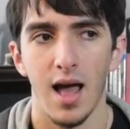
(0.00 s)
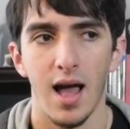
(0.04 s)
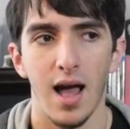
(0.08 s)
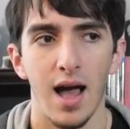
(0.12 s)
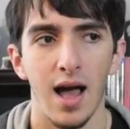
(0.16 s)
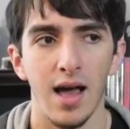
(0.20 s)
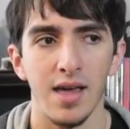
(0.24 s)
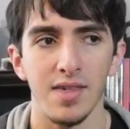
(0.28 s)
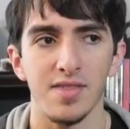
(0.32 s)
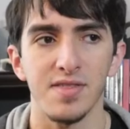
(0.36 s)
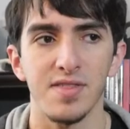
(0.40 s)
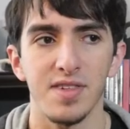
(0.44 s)

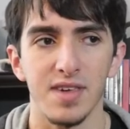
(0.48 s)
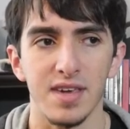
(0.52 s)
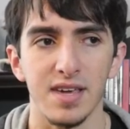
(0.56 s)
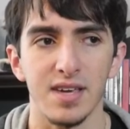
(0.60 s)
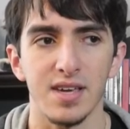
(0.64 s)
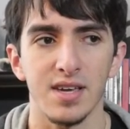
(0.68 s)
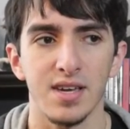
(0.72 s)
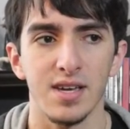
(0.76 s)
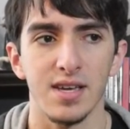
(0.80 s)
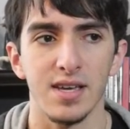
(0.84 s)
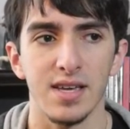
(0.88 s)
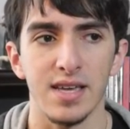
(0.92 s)
I
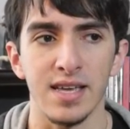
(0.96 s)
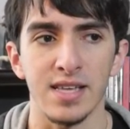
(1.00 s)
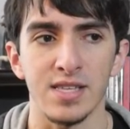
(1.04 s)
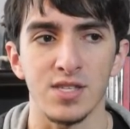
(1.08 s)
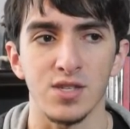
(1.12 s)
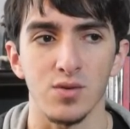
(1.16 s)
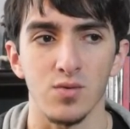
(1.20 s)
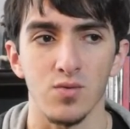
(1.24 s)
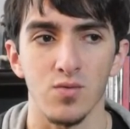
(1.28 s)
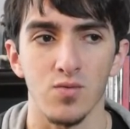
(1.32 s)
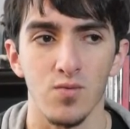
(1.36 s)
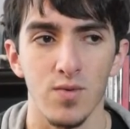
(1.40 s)
think it's
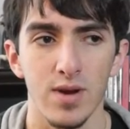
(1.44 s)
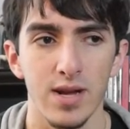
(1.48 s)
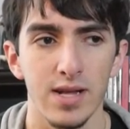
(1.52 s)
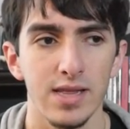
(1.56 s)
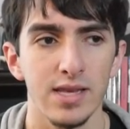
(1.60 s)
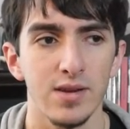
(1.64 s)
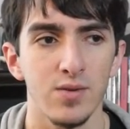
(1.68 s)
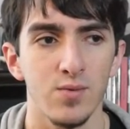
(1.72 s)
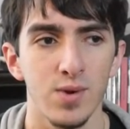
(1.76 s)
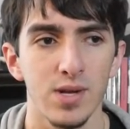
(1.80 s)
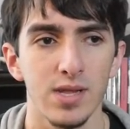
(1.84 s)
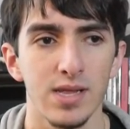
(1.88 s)
a
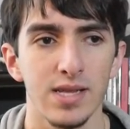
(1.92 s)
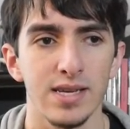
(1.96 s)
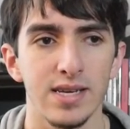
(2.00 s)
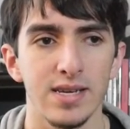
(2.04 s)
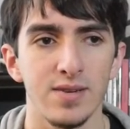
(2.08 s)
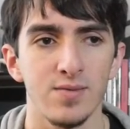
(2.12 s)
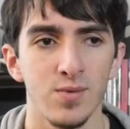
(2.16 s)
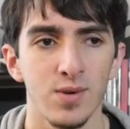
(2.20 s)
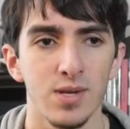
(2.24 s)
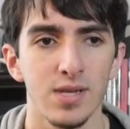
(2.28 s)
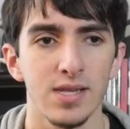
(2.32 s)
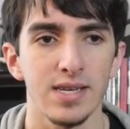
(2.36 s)
really,
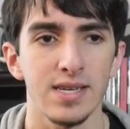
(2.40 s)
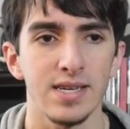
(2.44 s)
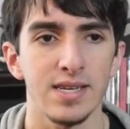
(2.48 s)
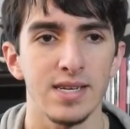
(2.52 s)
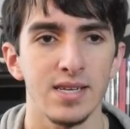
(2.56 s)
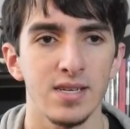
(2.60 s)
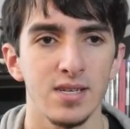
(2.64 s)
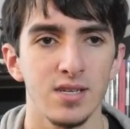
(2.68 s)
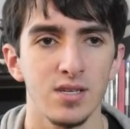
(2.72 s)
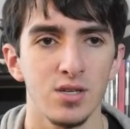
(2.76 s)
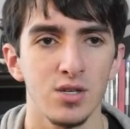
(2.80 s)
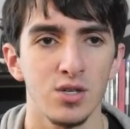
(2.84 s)
really,
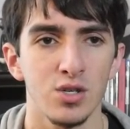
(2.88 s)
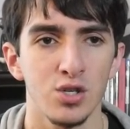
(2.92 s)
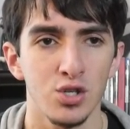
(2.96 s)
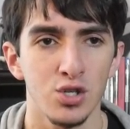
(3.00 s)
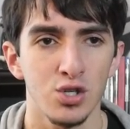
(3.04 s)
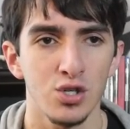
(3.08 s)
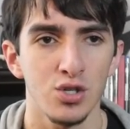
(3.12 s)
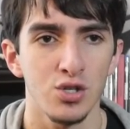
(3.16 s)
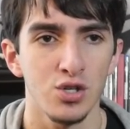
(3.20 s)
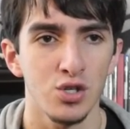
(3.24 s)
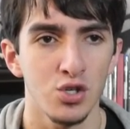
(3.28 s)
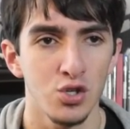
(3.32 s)
really
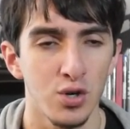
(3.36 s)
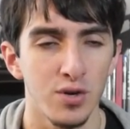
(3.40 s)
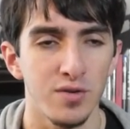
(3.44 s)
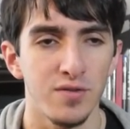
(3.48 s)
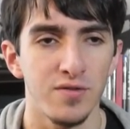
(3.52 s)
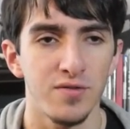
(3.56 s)
good